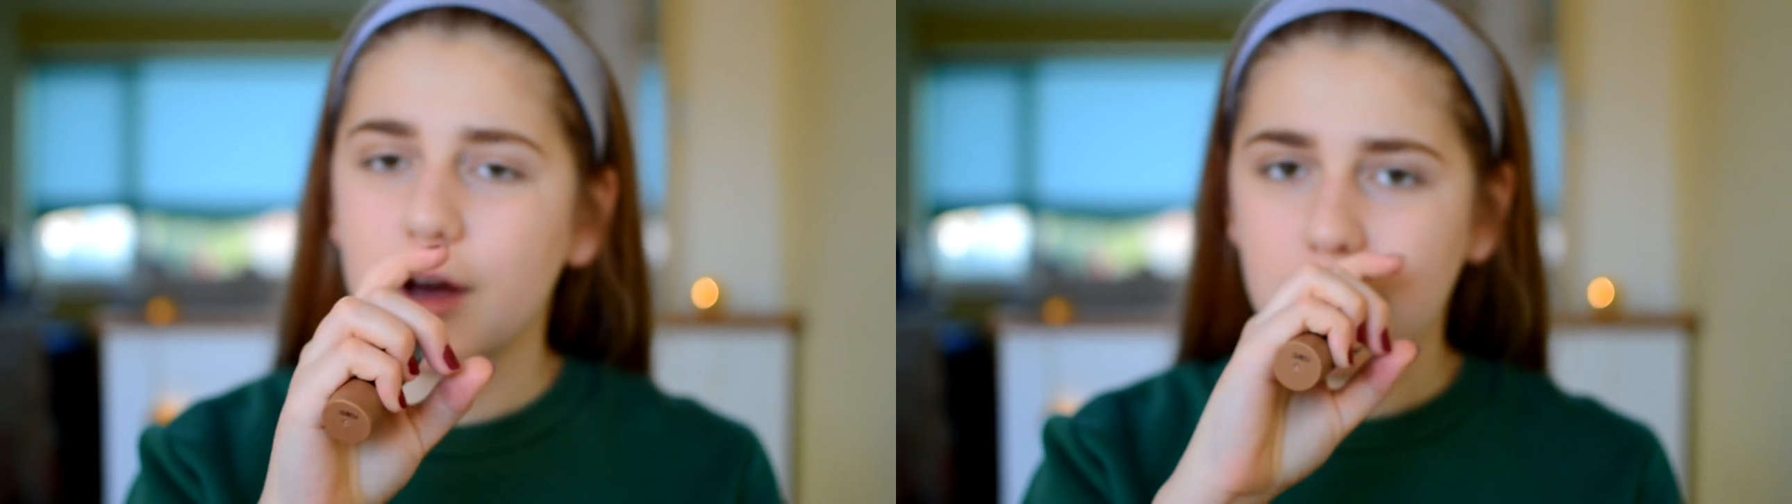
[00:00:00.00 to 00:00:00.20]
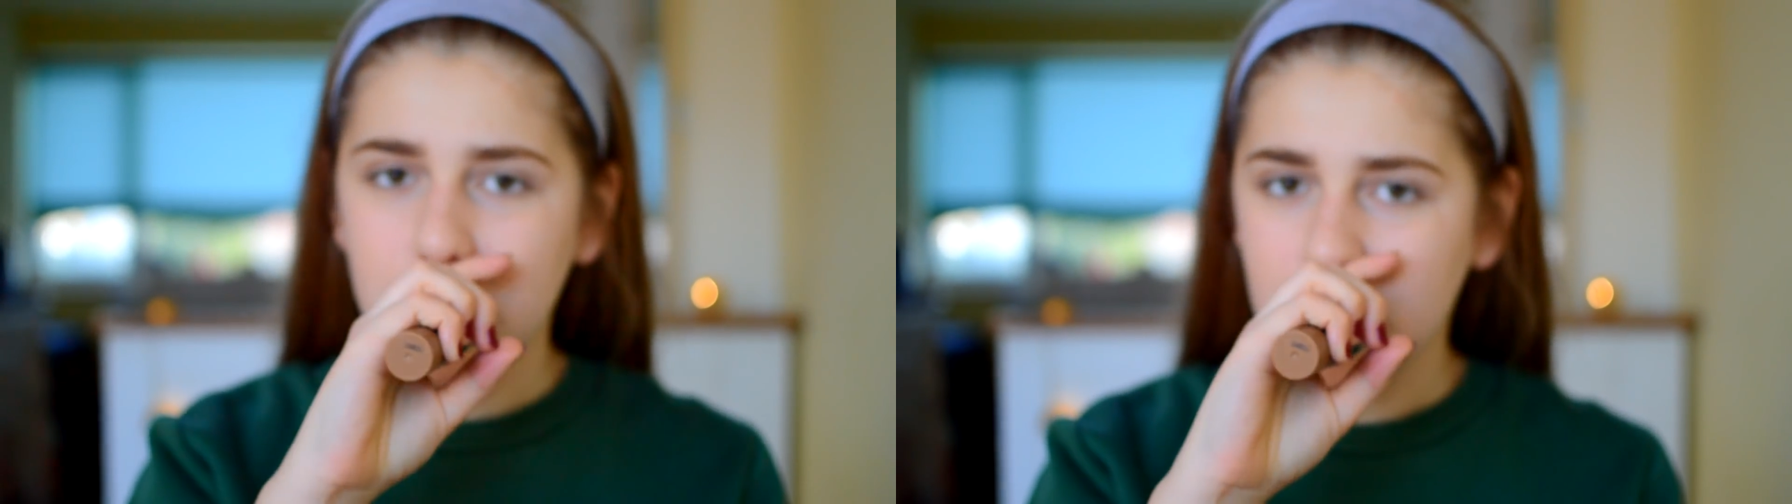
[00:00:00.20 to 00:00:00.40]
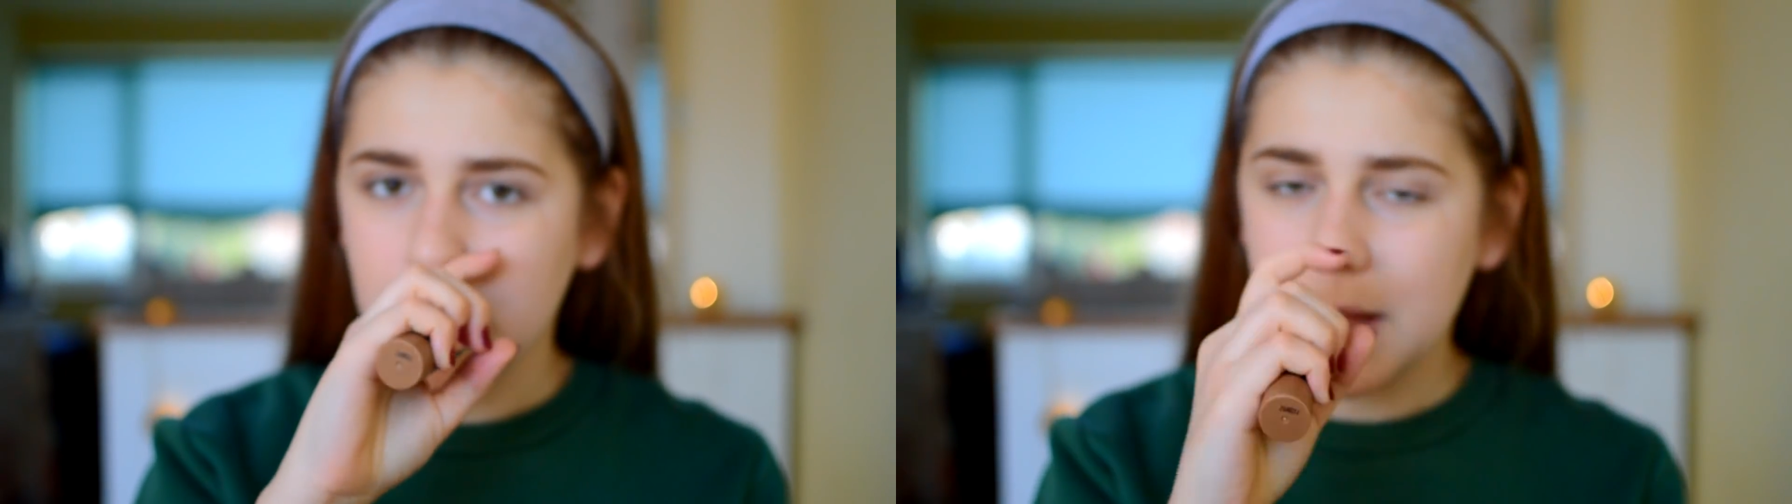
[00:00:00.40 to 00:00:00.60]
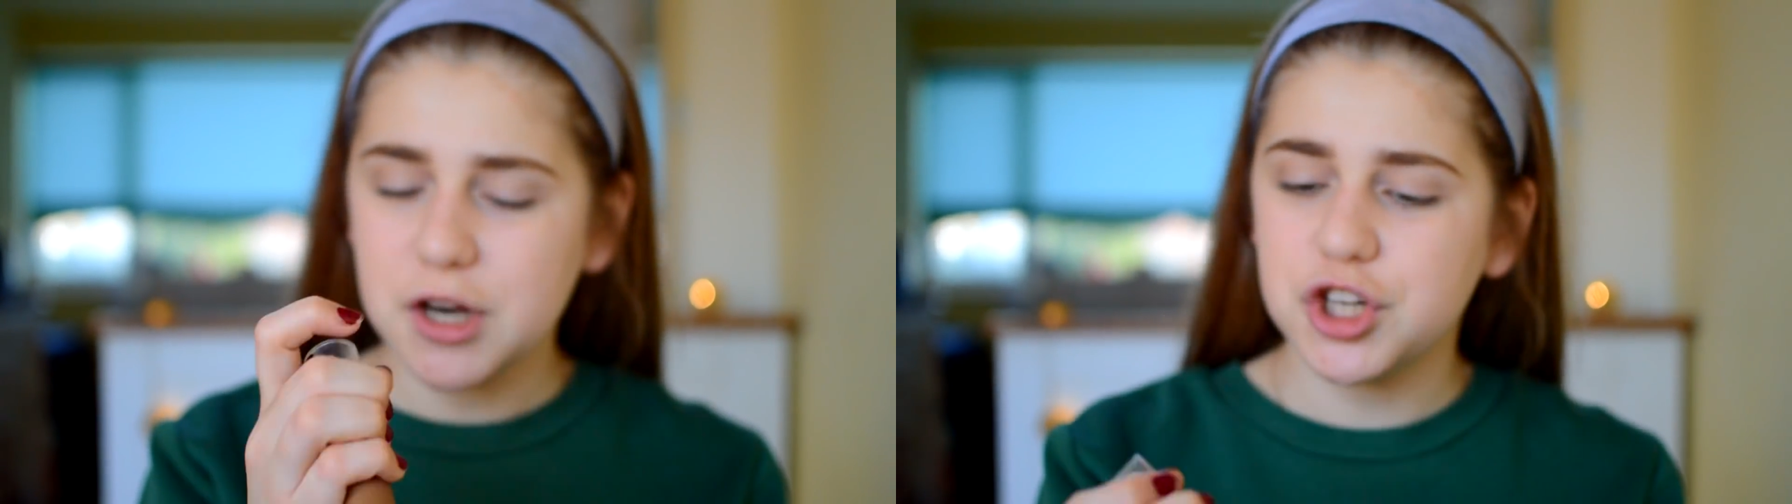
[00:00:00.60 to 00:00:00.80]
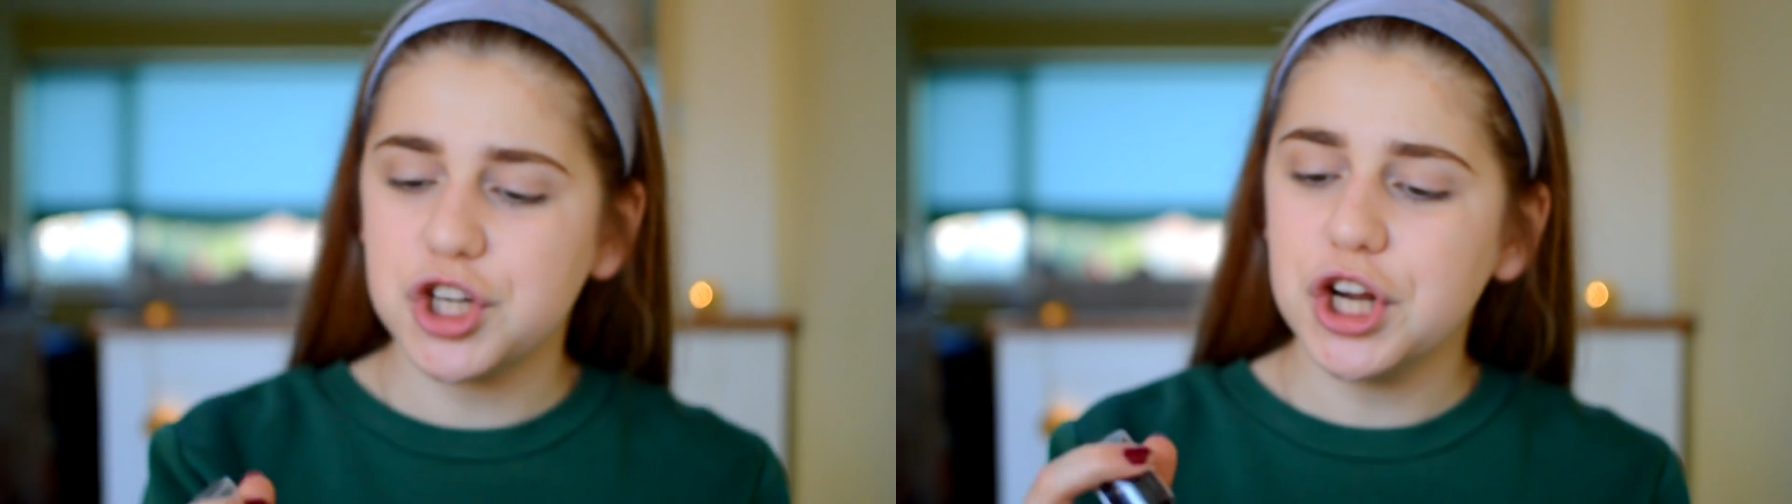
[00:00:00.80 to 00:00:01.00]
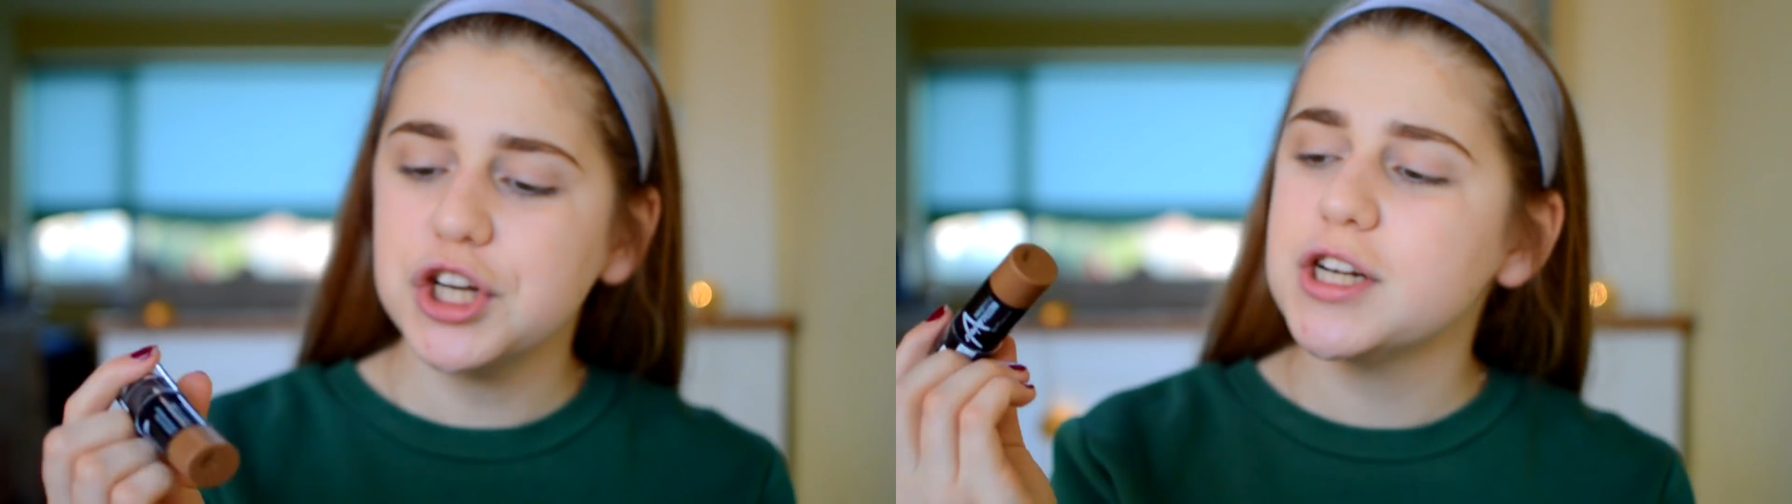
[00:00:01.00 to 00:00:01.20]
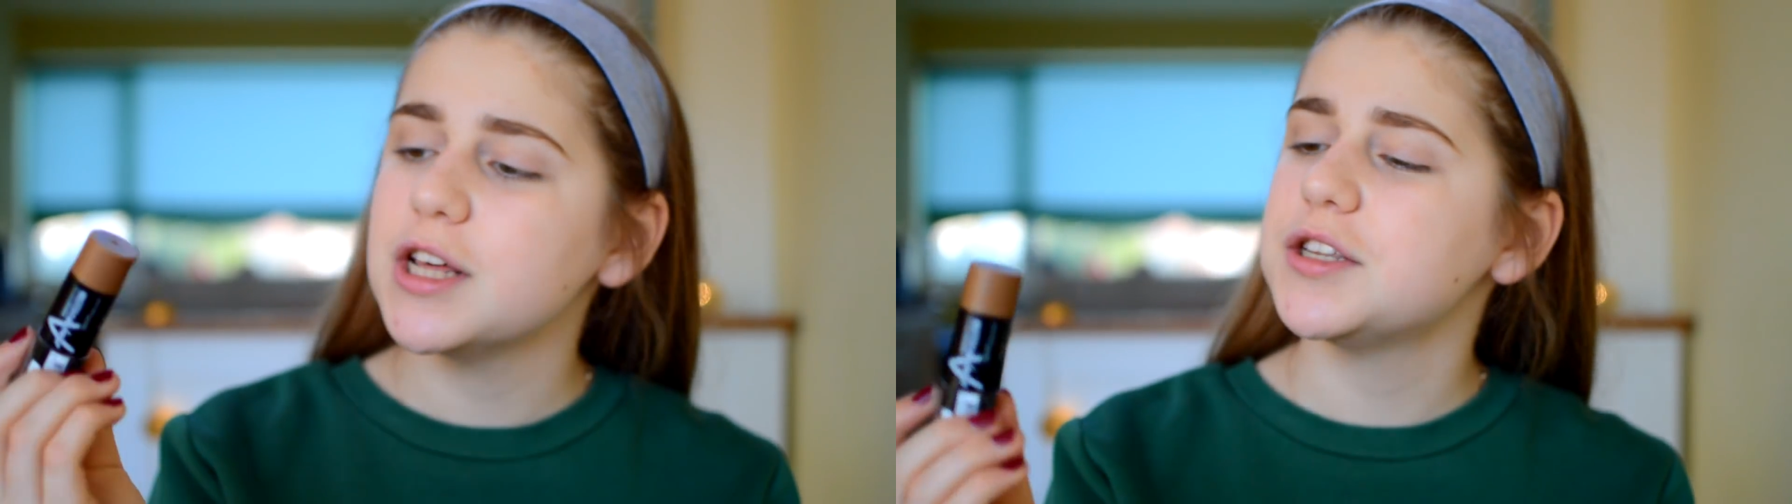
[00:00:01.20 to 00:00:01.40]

I think I mentioned.